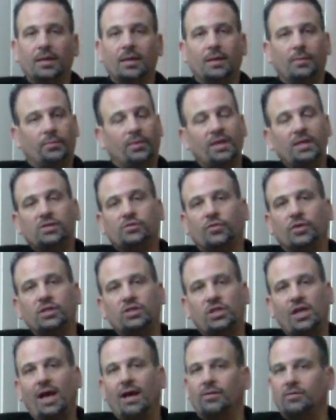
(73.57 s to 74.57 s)
Please reach
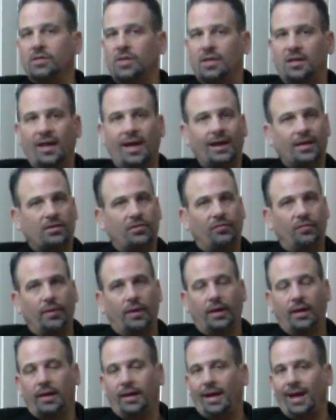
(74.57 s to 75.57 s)
out and connect
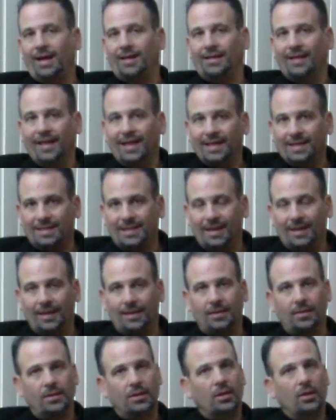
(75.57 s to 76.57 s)
uh, at LinkedIn,
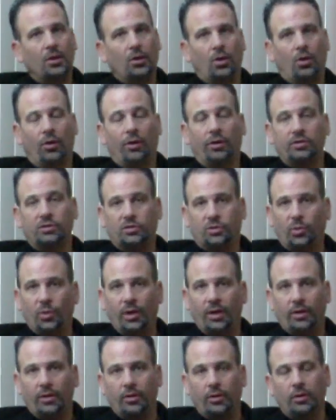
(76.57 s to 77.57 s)
on
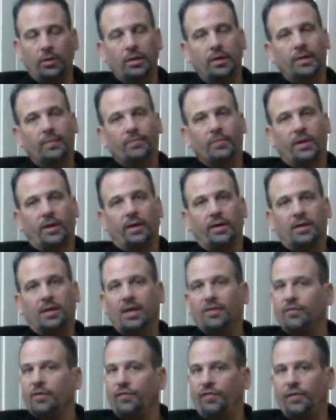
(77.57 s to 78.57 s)
Twitter, uh,
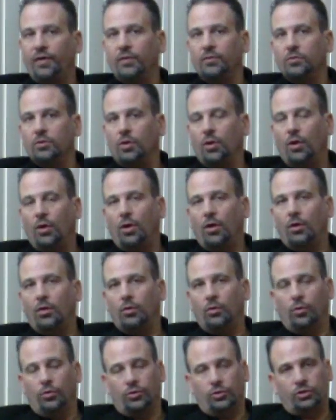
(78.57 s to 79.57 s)
give a phone call
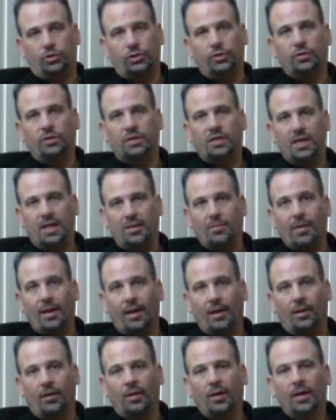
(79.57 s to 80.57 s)
or shoot an
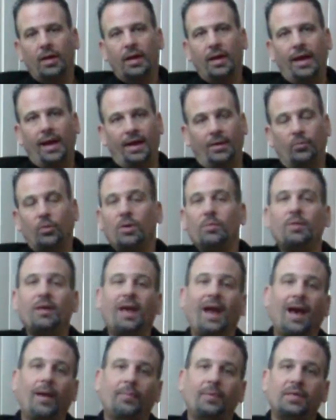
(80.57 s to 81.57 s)
email, and we'd be
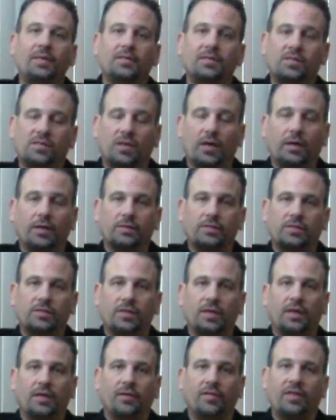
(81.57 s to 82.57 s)
happy to discuss
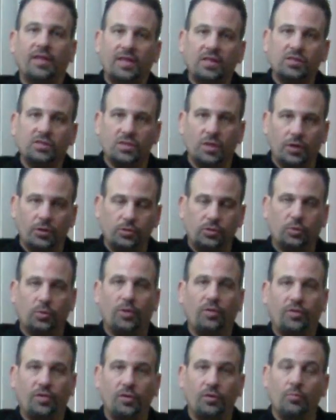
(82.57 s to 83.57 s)
uh, these notes
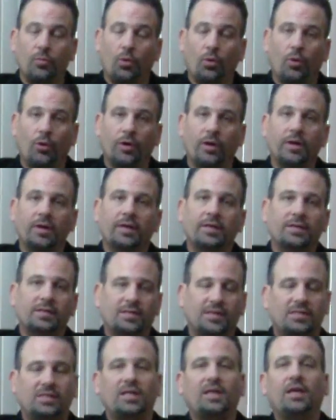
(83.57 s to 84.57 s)
with you more to
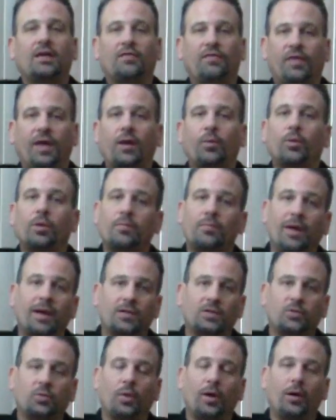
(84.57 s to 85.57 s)
see if they would
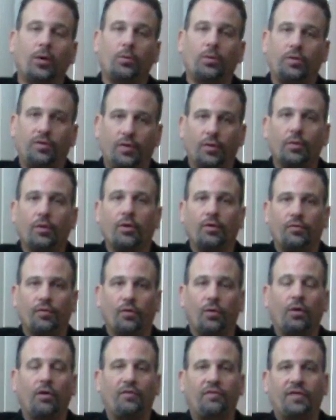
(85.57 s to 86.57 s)
mesh well with your
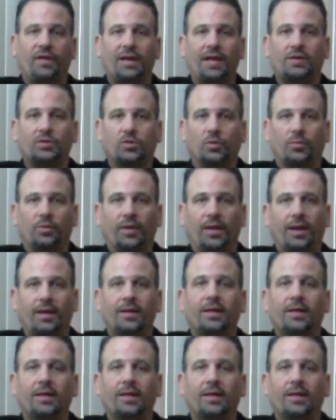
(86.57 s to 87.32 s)
overall financial plan.